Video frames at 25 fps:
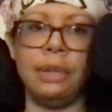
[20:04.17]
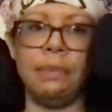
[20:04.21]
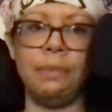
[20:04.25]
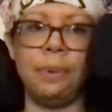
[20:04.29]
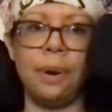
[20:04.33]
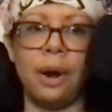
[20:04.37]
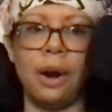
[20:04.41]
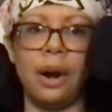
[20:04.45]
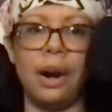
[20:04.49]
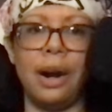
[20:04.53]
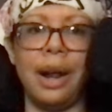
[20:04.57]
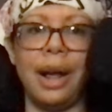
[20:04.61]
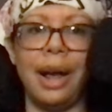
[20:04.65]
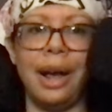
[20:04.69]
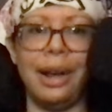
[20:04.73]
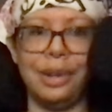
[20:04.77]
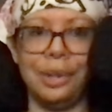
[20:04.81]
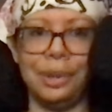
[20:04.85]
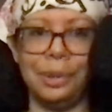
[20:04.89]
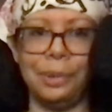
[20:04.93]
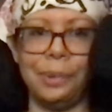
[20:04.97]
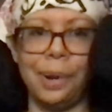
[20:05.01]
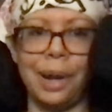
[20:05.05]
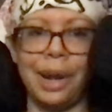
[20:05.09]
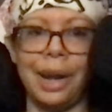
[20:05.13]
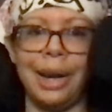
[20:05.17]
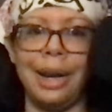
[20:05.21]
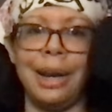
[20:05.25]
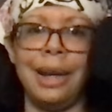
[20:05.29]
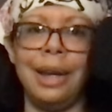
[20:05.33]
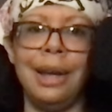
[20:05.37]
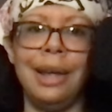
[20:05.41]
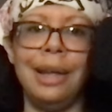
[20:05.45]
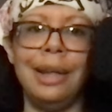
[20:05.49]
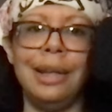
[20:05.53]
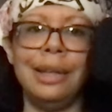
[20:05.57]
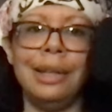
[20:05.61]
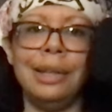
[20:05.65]
part out of the way,
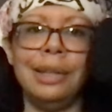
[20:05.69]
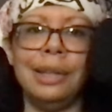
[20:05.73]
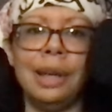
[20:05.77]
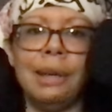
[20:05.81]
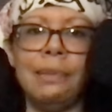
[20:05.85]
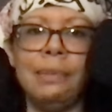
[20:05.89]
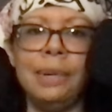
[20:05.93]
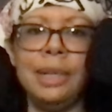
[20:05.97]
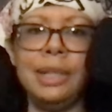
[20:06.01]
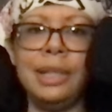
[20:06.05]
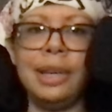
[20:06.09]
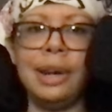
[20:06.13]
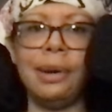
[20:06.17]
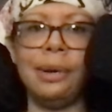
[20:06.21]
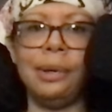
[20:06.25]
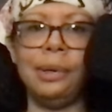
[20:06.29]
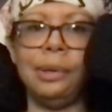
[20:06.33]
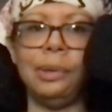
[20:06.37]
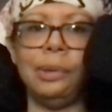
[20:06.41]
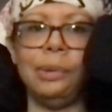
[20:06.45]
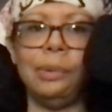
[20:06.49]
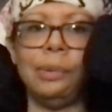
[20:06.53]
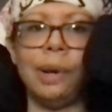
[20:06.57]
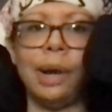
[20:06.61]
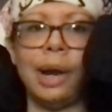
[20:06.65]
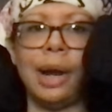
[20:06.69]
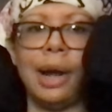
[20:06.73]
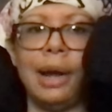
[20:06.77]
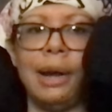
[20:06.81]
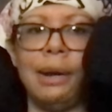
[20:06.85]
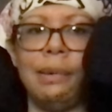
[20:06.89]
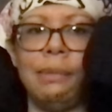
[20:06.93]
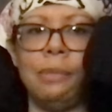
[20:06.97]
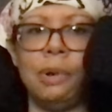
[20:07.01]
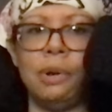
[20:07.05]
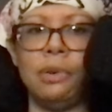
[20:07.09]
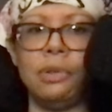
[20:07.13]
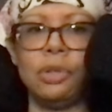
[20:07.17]
let me tell you what I
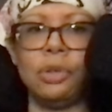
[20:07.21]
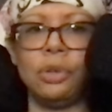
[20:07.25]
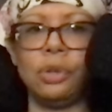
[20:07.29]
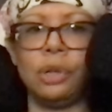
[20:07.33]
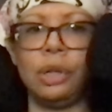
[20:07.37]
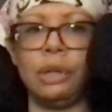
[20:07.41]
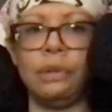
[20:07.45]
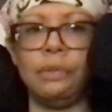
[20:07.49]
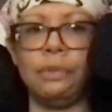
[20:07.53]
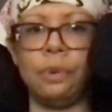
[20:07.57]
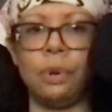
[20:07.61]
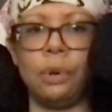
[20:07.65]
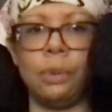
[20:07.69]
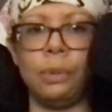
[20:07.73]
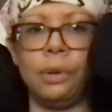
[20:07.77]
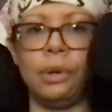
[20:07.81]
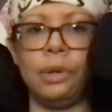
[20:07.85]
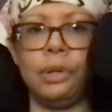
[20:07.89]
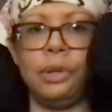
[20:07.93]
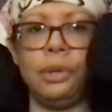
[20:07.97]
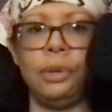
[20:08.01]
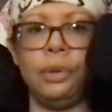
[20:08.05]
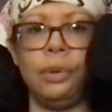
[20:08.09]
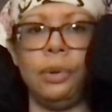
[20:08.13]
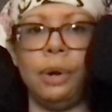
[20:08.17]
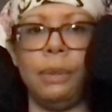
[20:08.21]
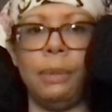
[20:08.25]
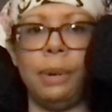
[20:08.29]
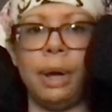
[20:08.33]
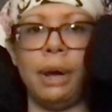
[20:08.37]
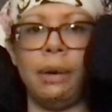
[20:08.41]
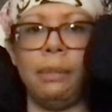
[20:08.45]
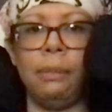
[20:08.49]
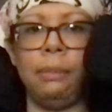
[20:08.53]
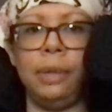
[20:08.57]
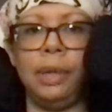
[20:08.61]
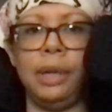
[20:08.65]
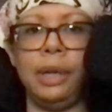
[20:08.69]
am most looking forward to
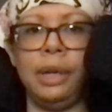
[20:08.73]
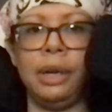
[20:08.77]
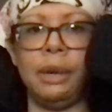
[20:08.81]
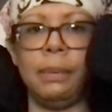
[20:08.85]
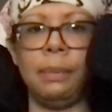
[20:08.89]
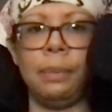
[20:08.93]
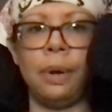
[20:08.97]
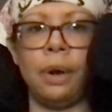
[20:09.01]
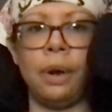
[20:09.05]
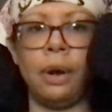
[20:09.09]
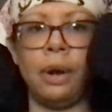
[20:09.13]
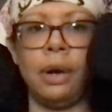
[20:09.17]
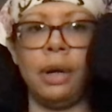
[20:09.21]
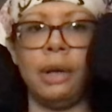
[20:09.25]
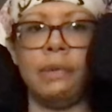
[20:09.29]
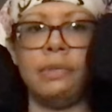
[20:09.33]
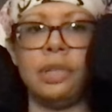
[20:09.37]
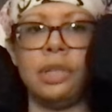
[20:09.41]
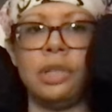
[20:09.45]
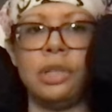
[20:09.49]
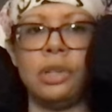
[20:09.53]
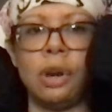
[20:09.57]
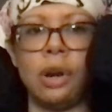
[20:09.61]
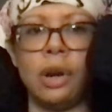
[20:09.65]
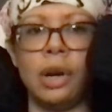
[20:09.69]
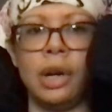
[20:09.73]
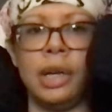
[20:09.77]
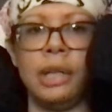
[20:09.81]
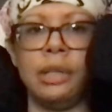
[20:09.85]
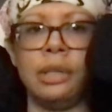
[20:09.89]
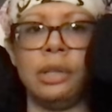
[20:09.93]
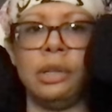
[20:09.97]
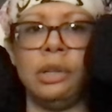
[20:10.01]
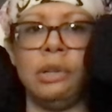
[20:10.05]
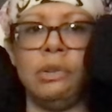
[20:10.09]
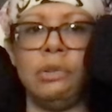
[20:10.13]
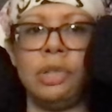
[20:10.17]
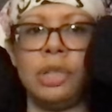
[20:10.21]
about being a part of starting
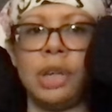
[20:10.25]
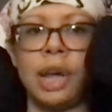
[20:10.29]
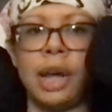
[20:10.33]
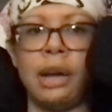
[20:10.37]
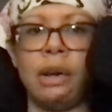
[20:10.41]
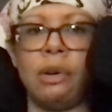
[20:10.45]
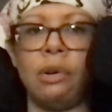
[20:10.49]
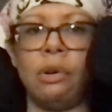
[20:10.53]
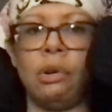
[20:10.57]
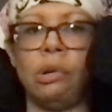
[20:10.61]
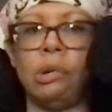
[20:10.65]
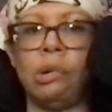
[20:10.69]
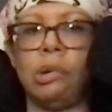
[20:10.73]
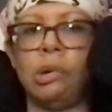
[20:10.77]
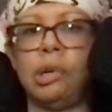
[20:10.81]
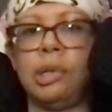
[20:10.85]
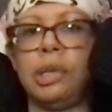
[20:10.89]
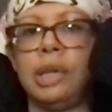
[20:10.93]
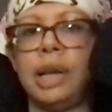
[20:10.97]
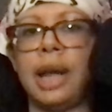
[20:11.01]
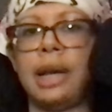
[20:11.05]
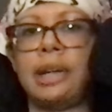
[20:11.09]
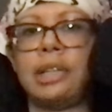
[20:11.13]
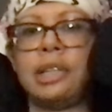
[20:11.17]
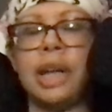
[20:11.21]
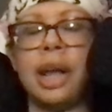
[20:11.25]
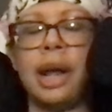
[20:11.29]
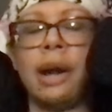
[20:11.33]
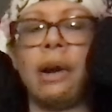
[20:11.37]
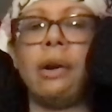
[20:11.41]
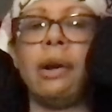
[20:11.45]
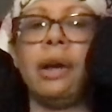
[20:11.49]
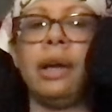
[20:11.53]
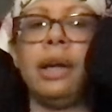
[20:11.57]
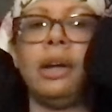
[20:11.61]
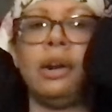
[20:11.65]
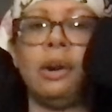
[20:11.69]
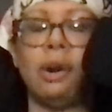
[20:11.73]
the new cycle or the next
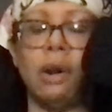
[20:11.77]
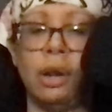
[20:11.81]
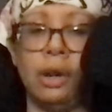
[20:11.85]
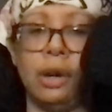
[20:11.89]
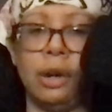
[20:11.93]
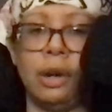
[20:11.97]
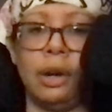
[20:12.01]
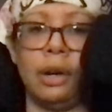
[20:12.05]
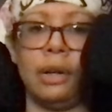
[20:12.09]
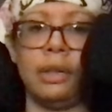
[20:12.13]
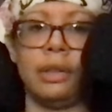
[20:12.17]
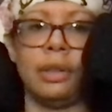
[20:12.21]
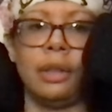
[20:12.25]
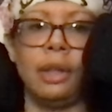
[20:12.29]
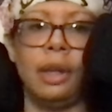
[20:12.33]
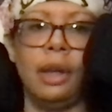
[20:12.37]
era here on Earth.